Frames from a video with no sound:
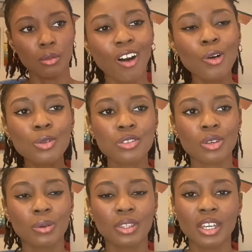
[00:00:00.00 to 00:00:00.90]

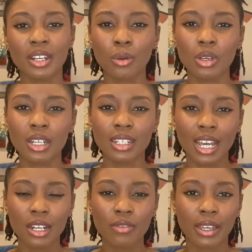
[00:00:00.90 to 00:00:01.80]
Also in
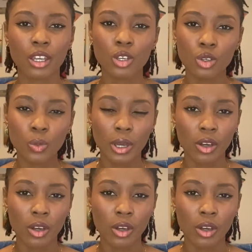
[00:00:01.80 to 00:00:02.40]
kind of like a good way,